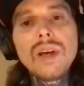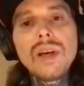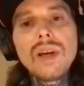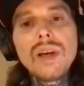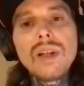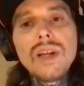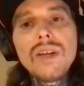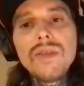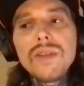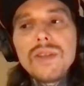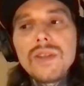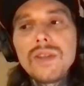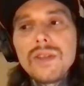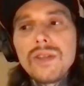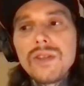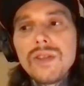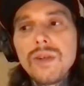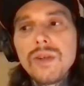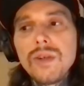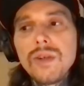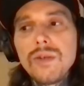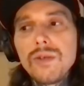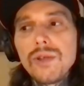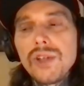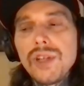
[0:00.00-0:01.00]
lot of it's
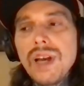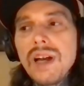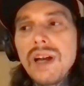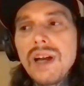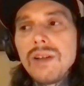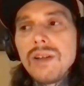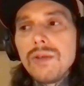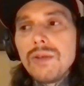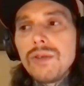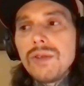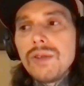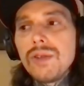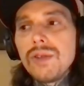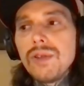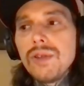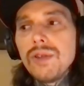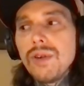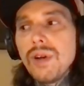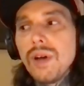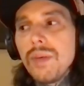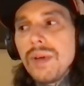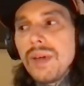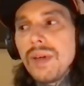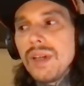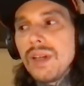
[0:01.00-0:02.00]
so shallow
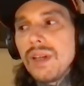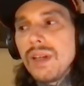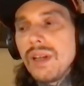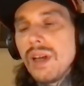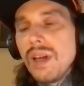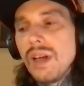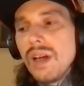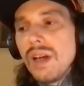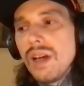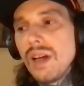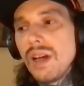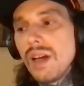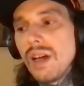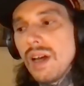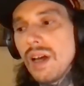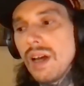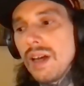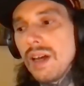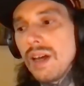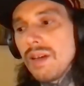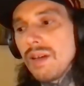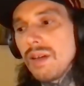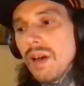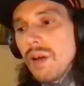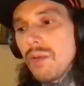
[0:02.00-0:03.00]
too. I mean,
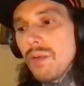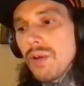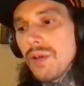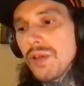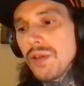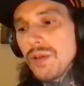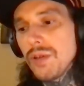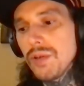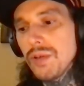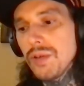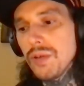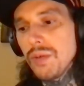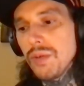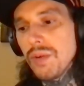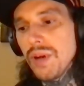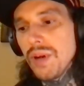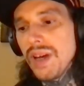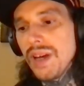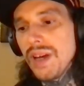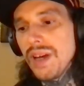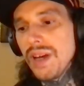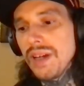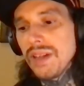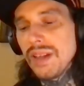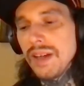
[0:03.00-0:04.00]
I wish there was a way
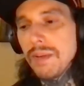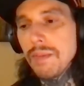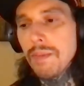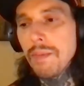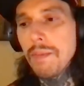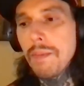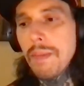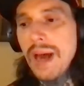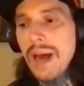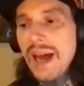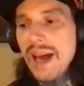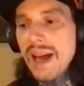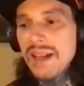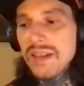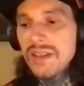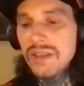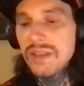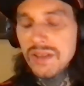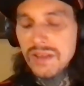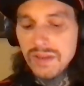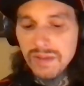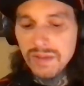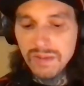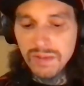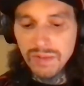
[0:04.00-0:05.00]
I could like
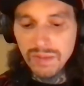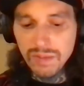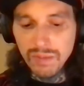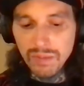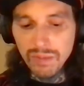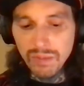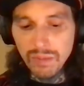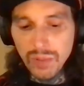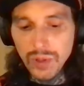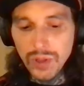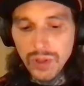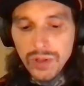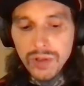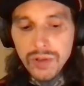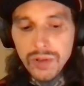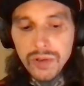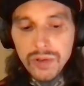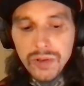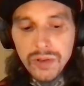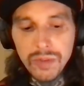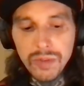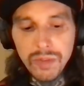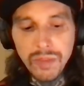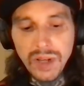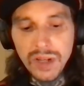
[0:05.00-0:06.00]
mass
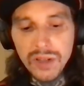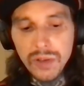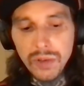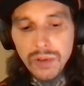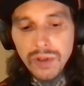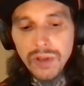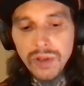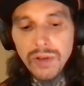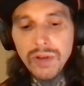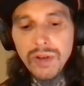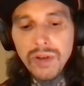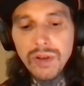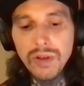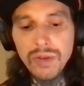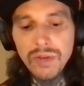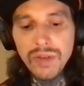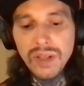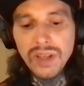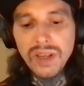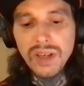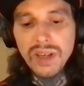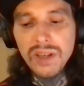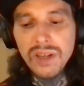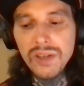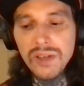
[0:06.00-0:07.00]
reduce my Twitter
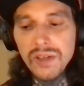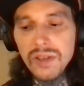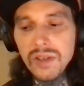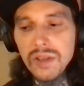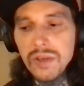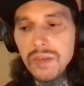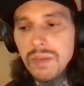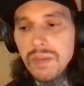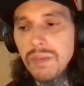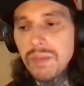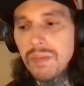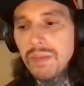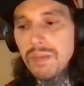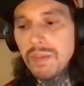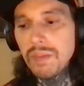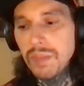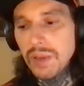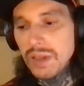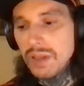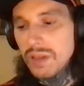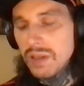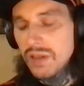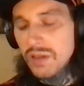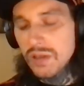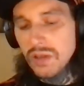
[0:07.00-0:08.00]
notifications,
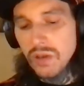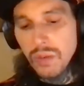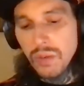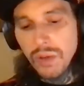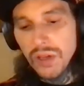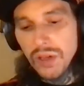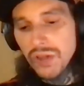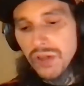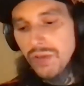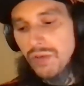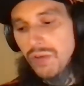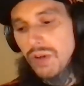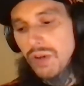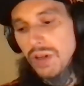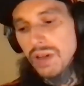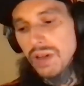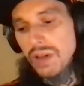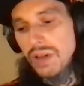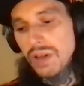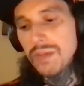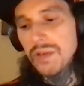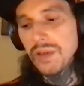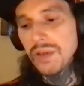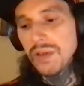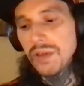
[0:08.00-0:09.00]
but so much of what
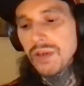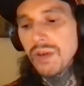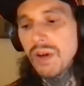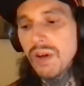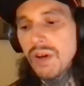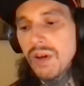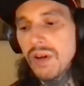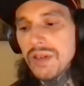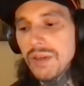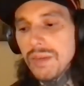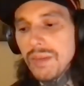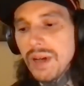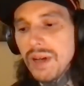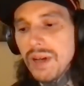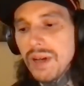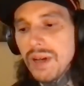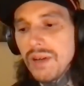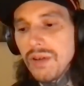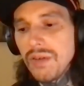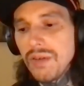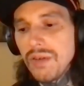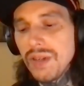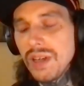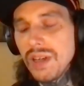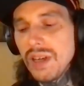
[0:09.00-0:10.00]
comes across in my
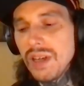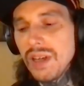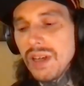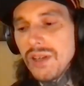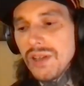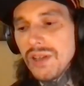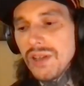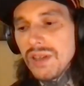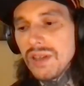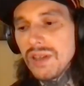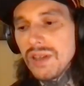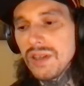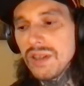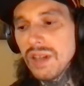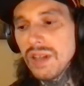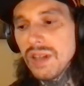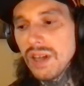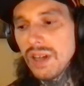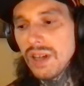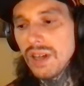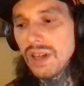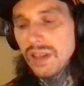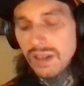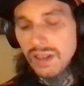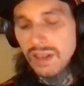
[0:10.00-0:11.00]
notifications,
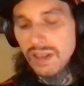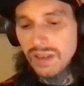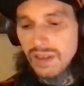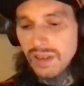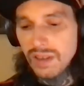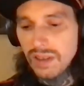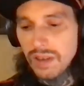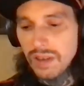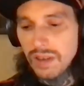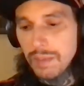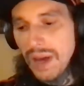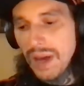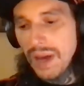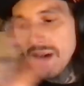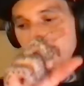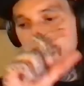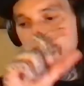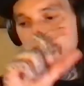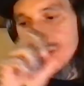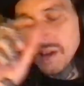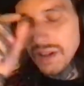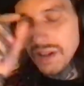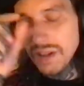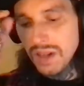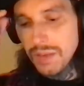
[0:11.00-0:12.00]
like the
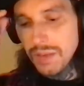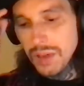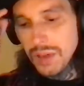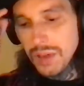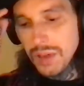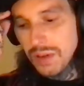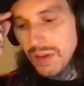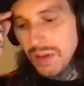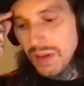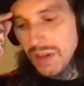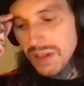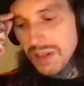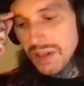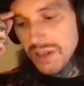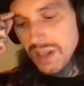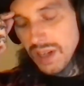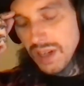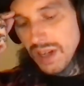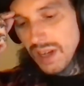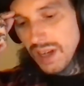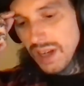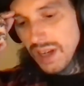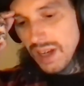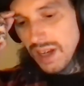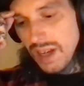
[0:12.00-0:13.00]
banners that come across,
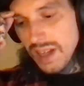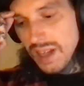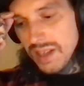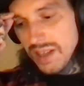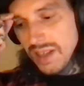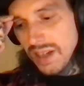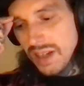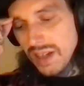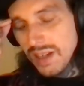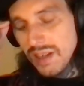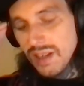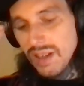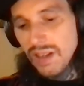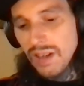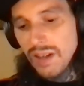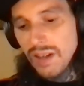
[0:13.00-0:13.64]
it's like